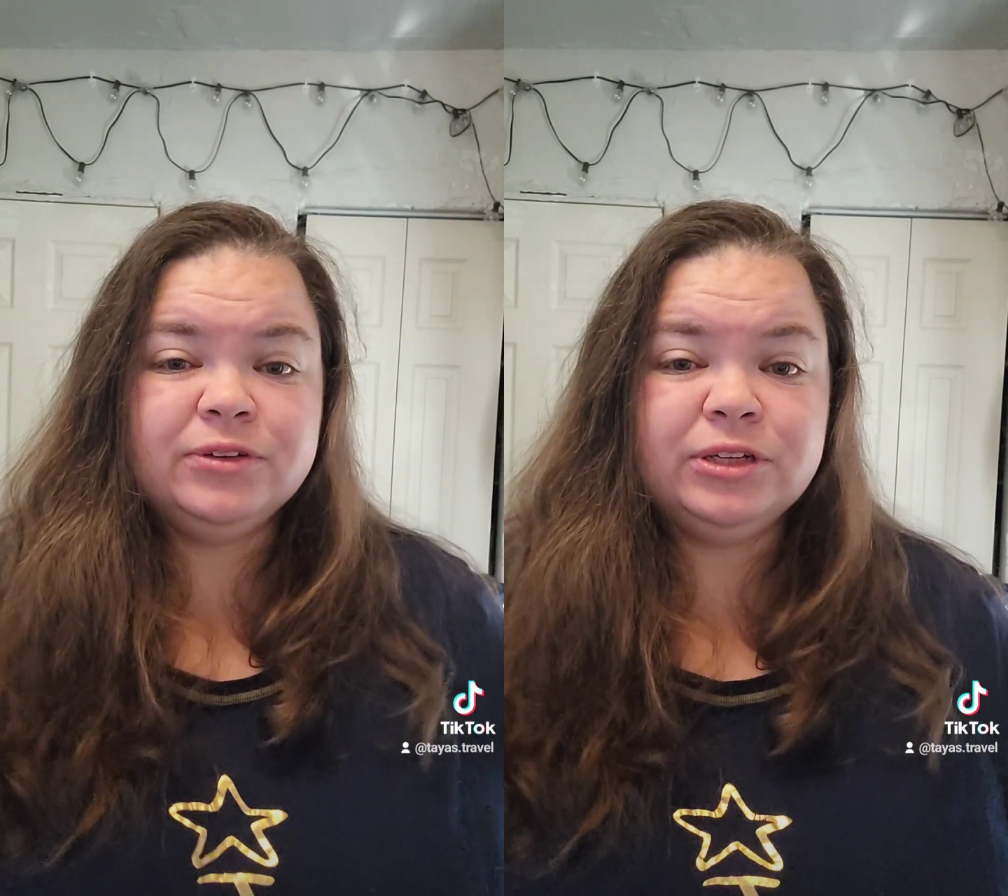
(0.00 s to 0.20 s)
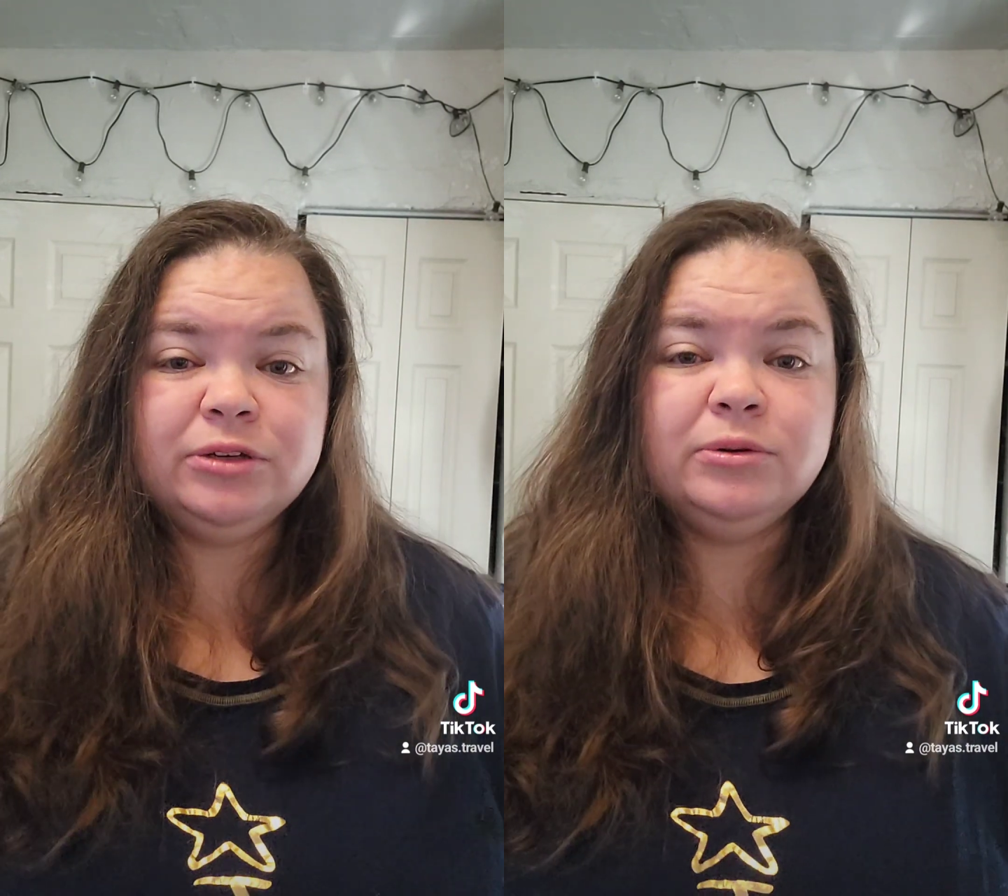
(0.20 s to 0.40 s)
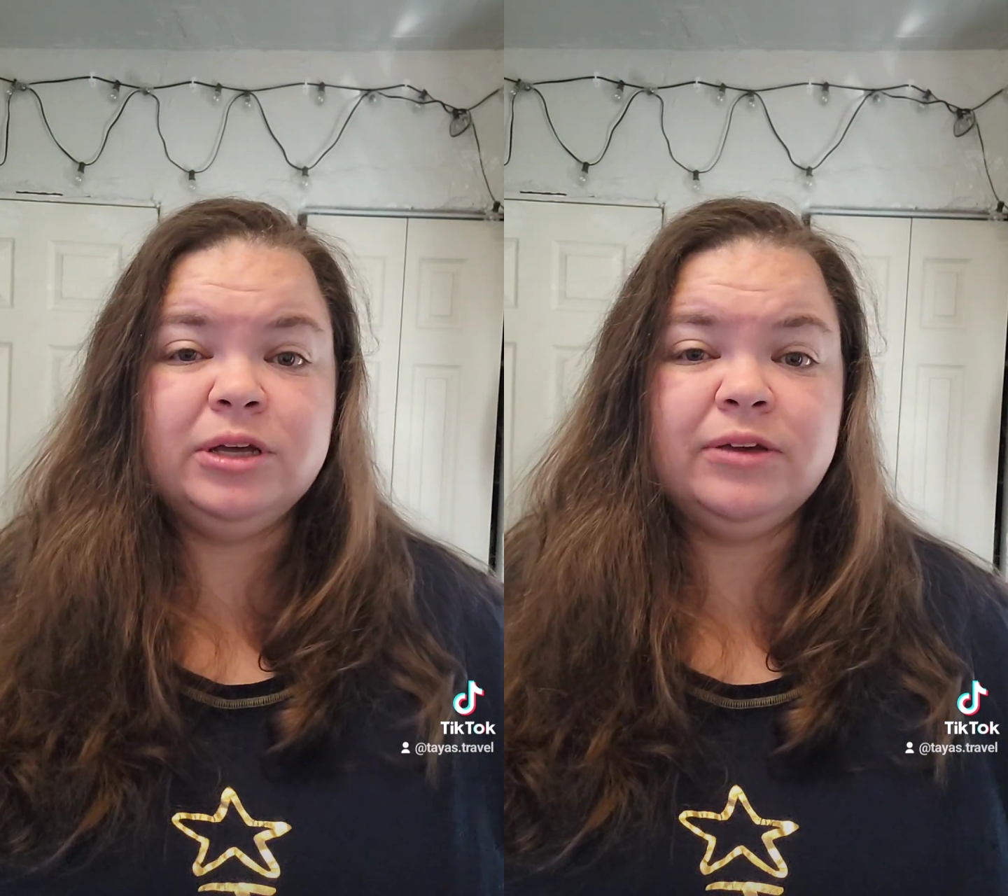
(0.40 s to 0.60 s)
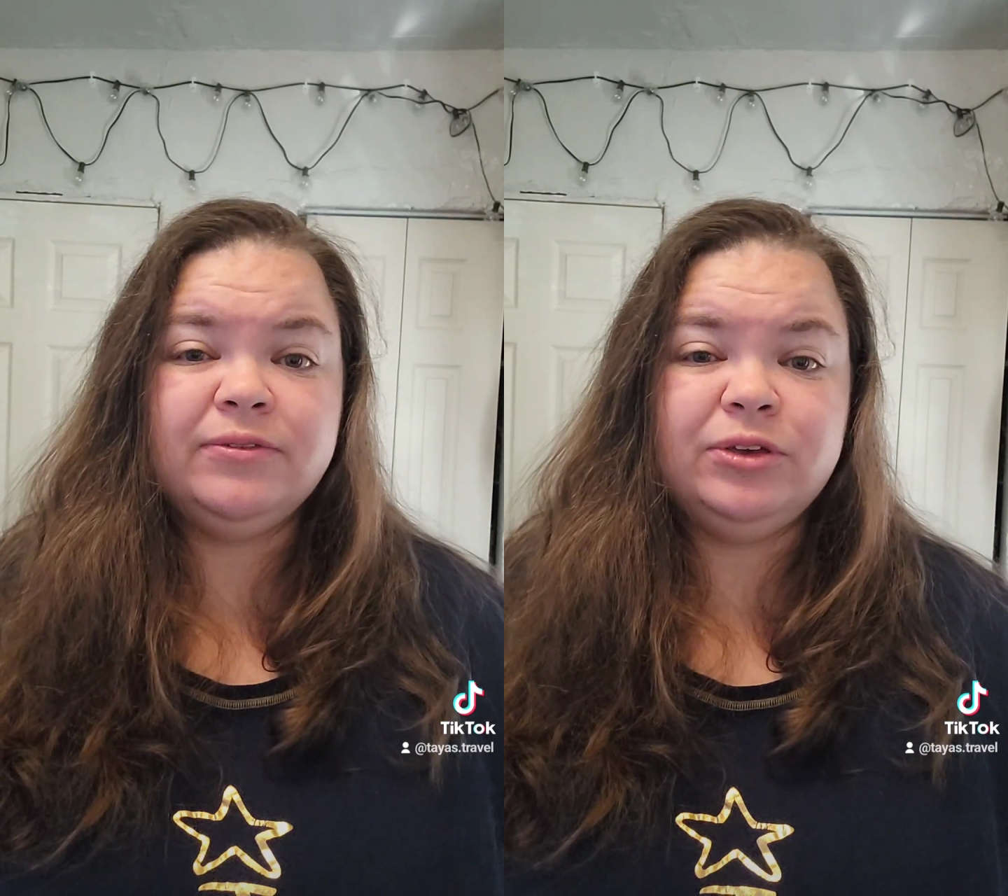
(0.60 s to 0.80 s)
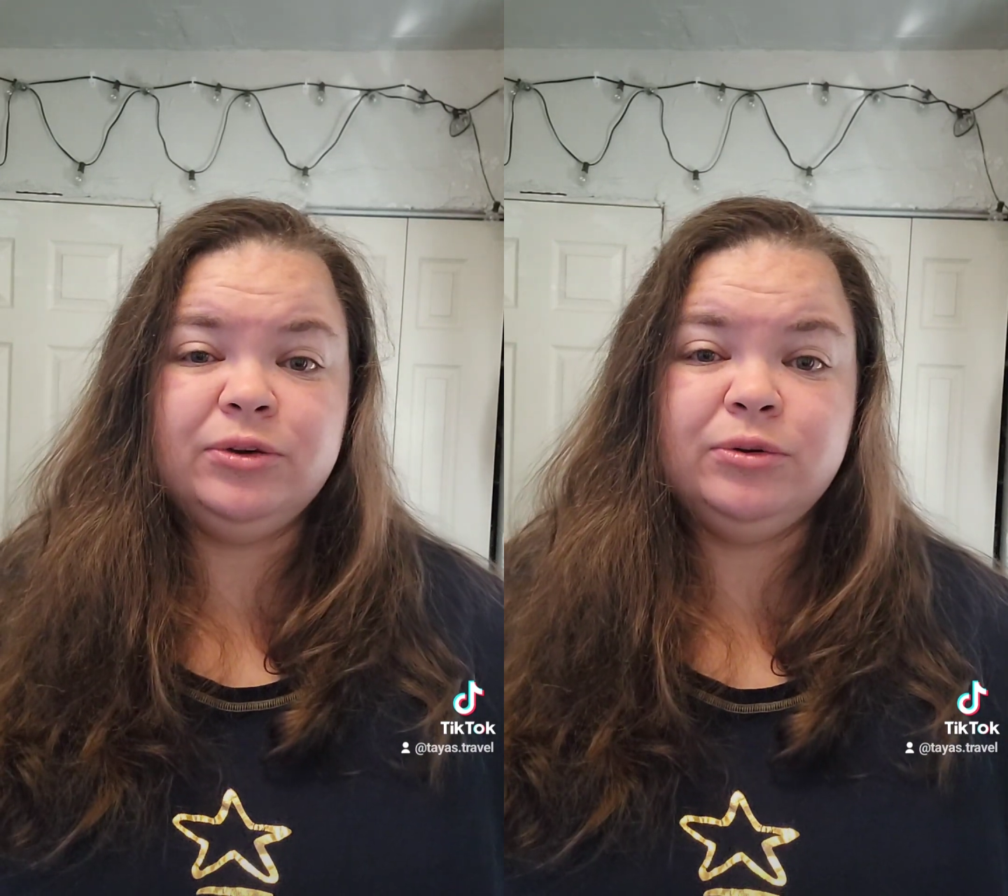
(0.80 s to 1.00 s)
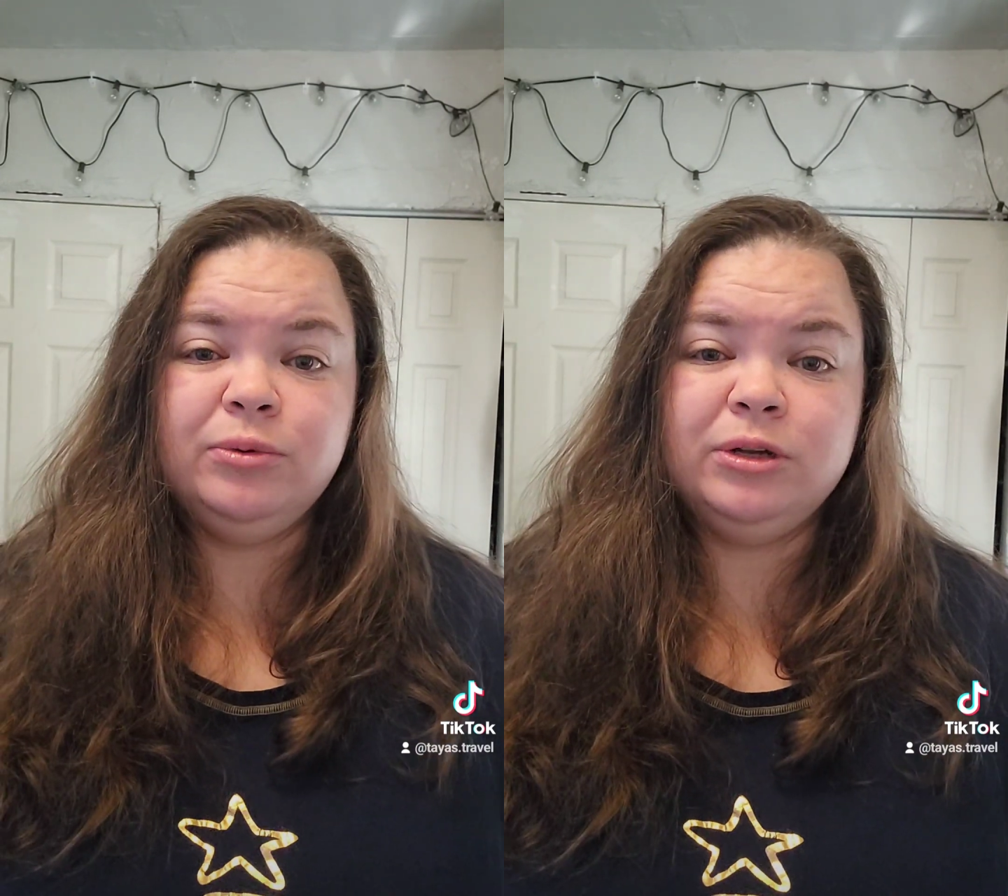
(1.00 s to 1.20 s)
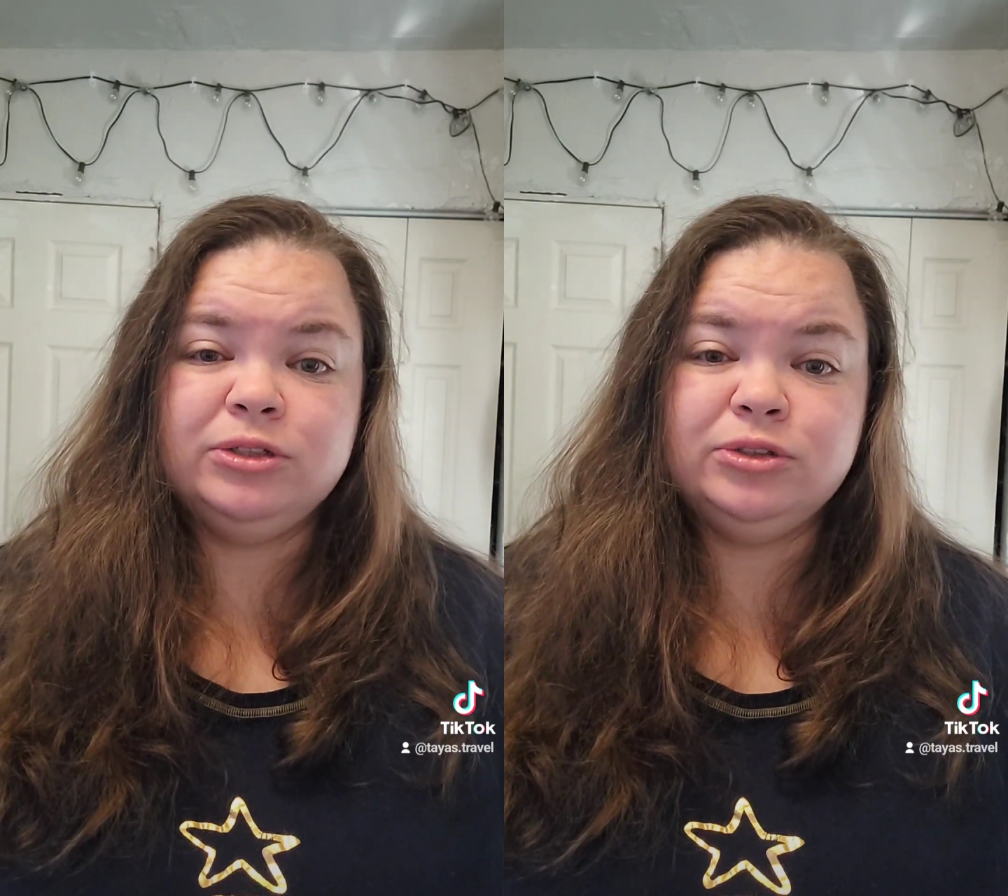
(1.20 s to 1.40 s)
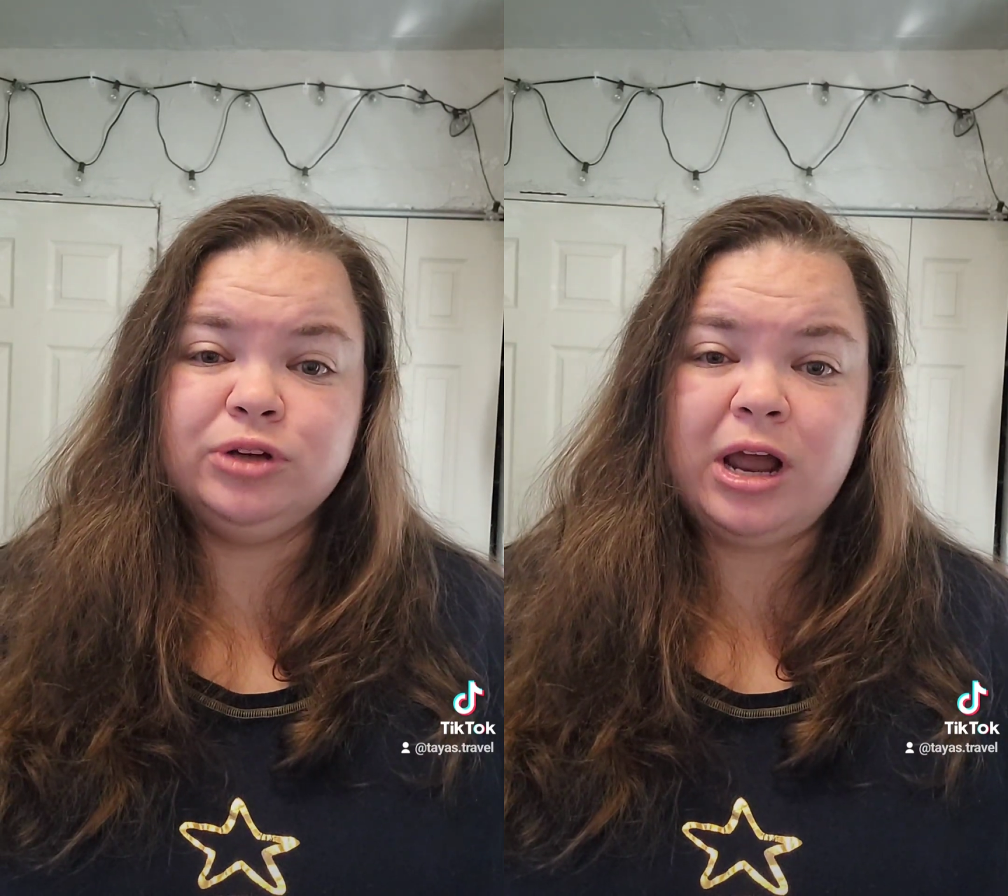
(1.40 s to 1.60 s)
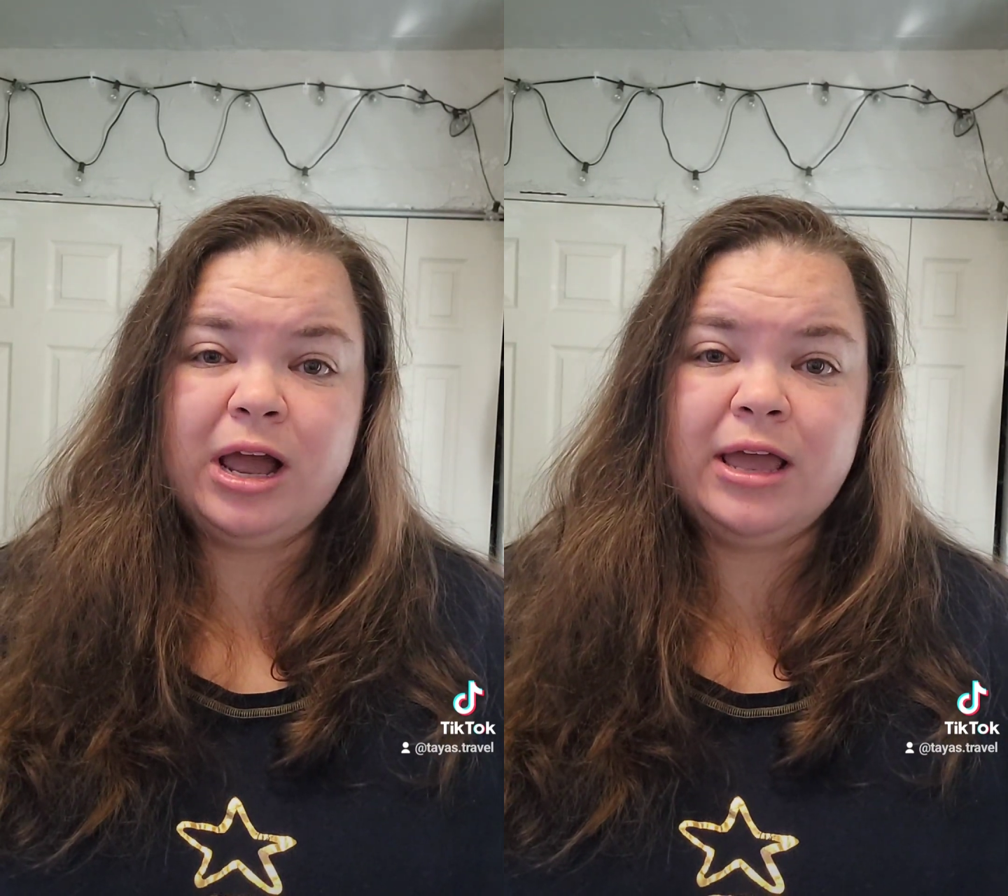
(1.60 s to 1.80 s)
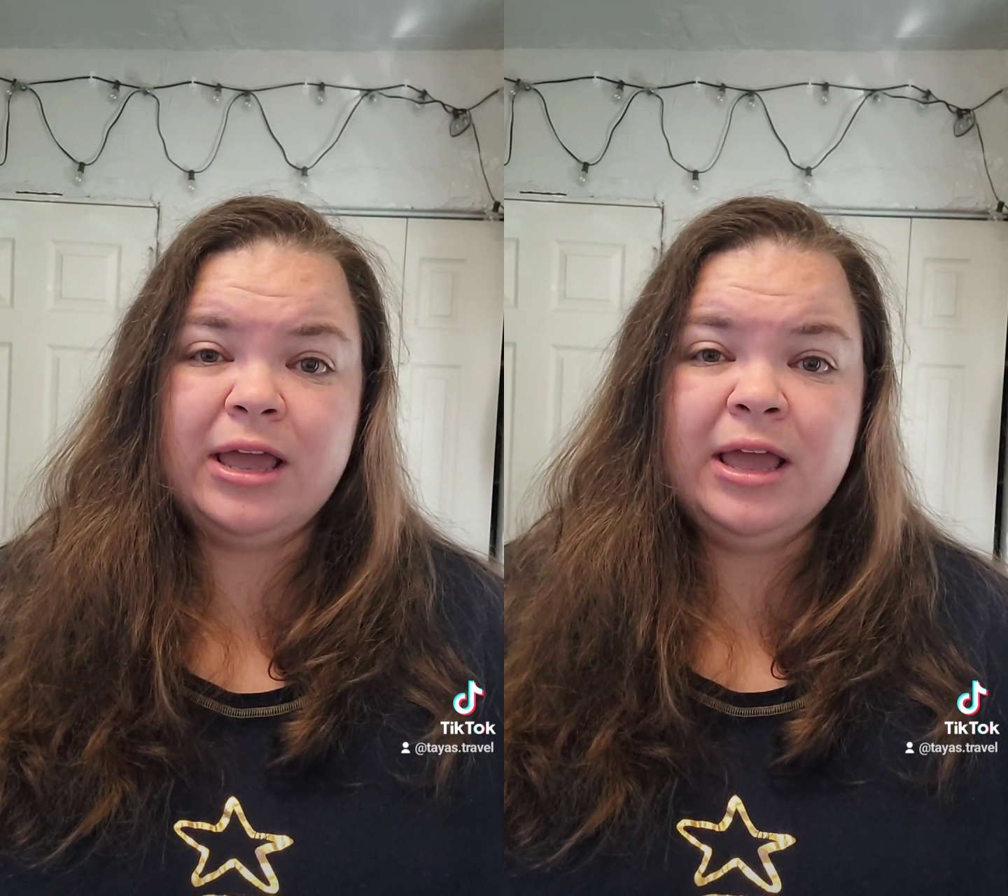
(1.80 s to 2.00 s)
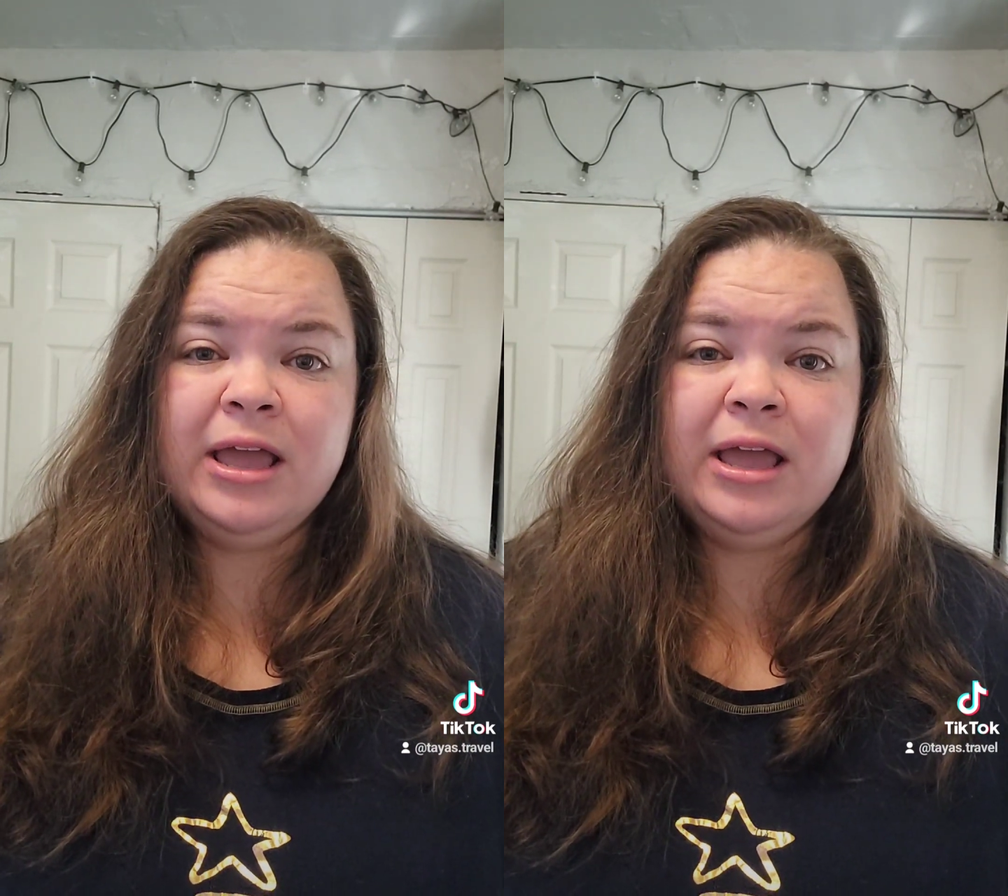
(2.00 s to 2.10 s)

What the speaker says: you if you want to try